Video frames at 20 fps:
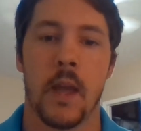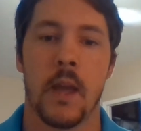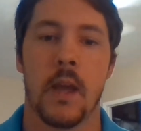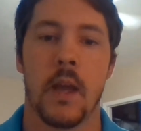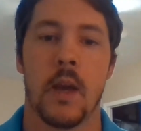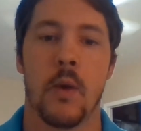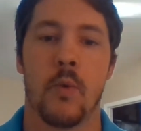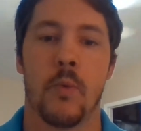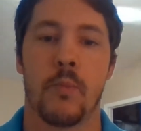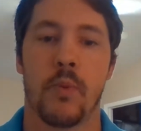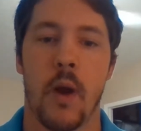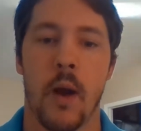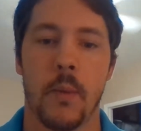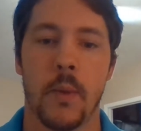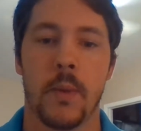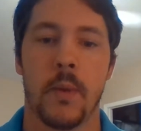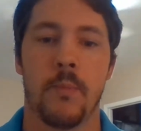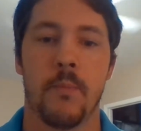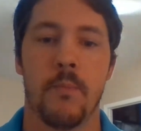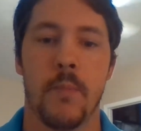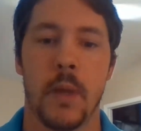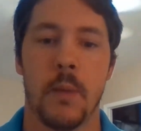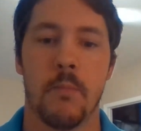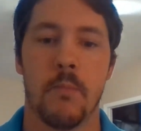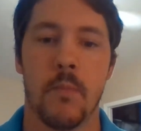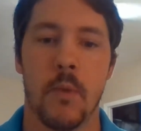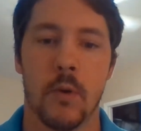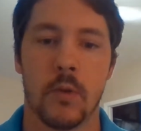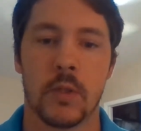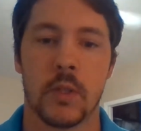it will probably be
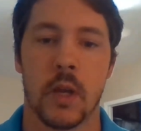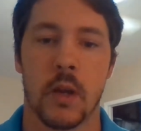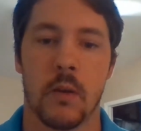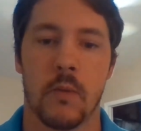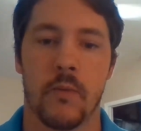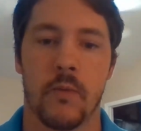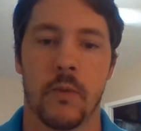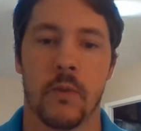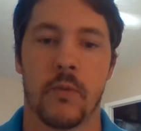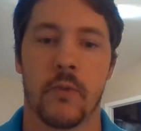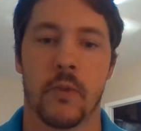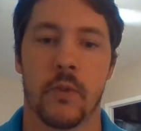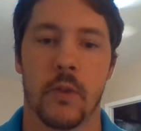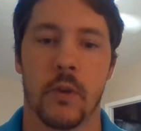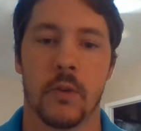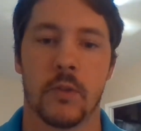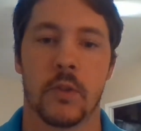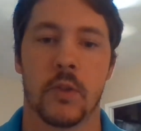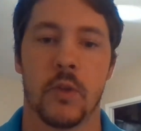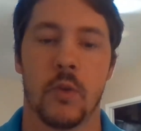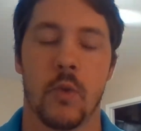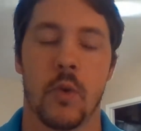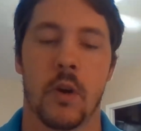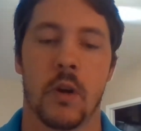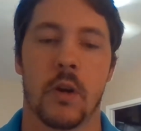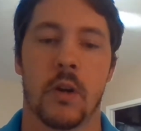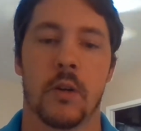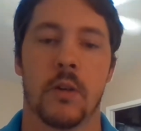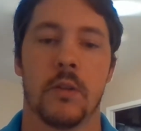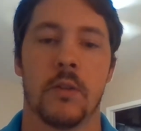most helpful for those who
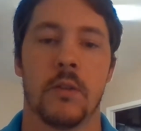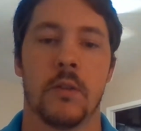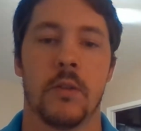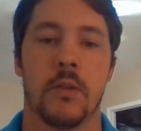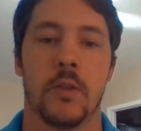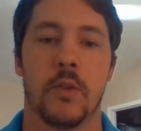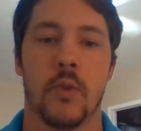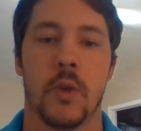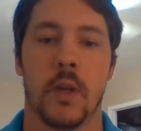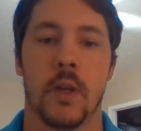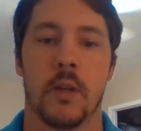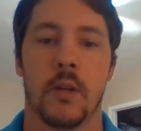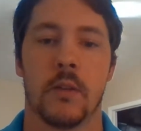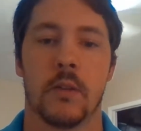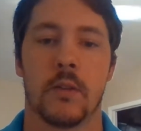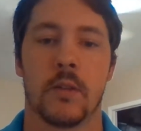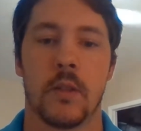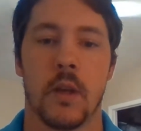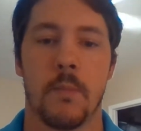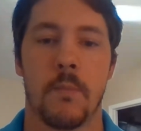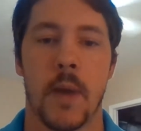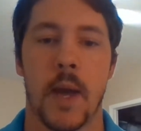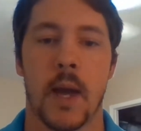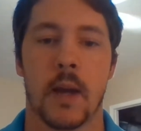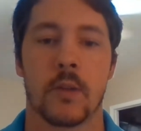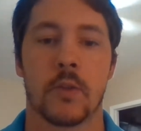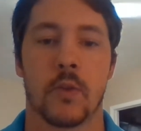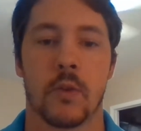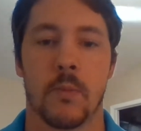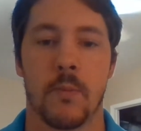are doing
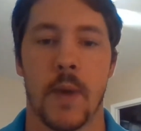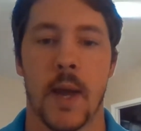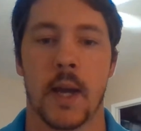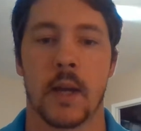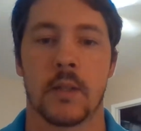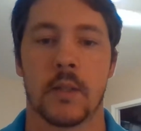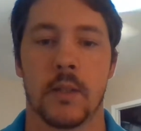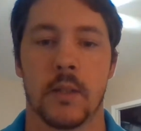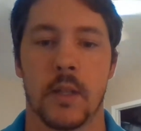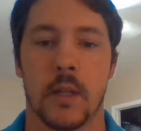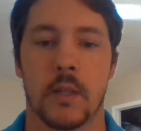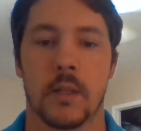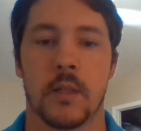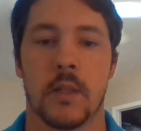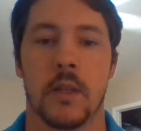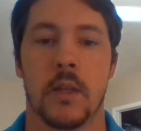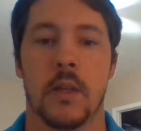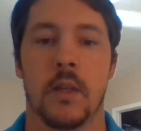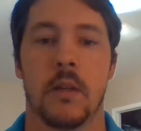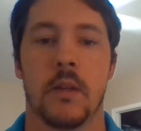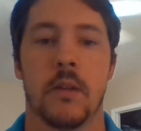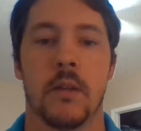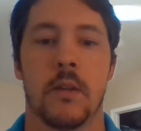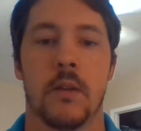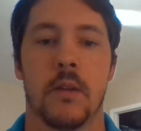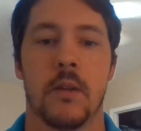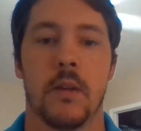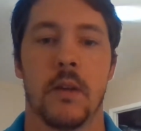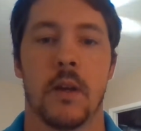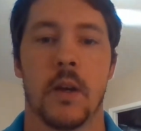submax or max intensity
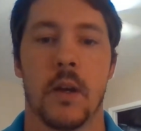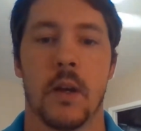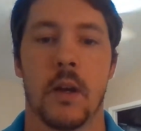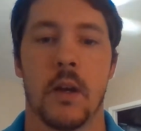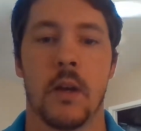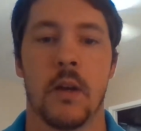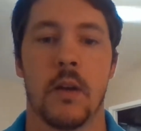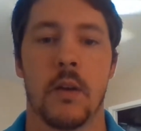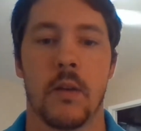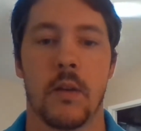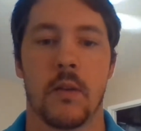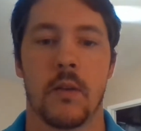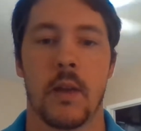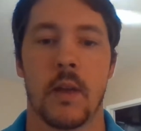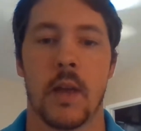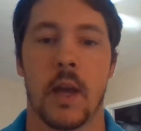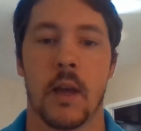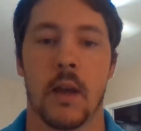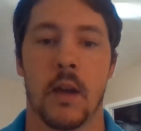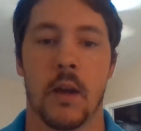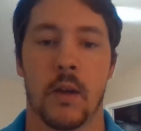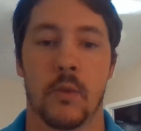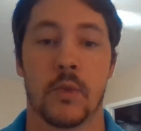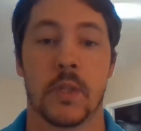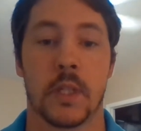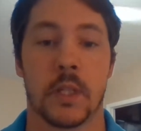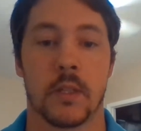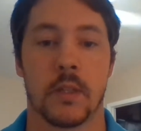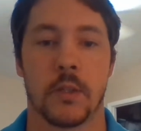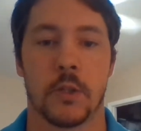
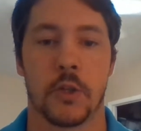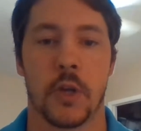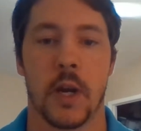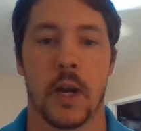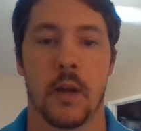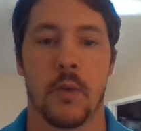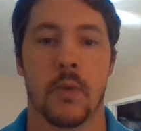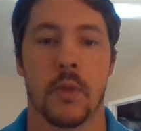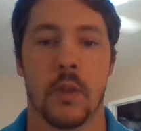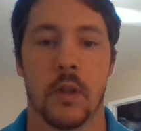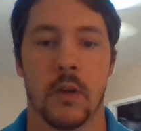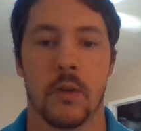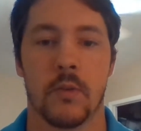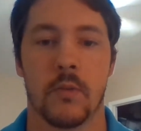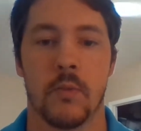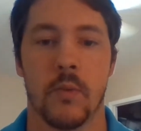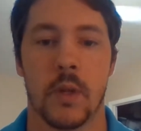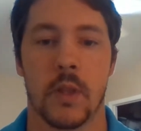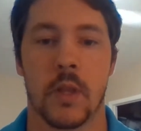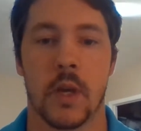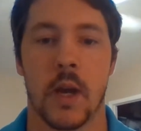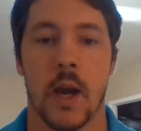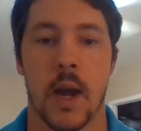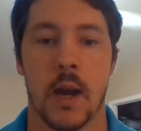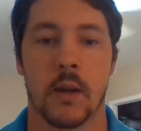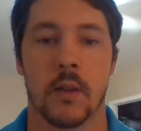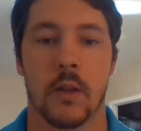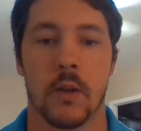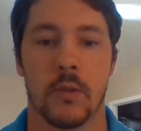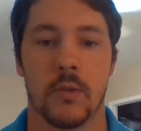resistance training with
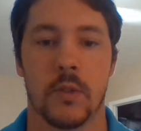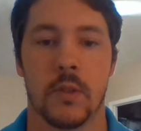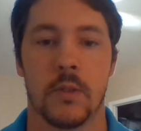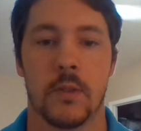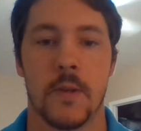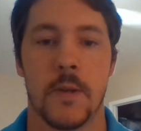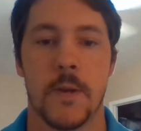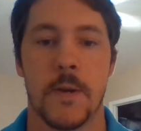higher loads.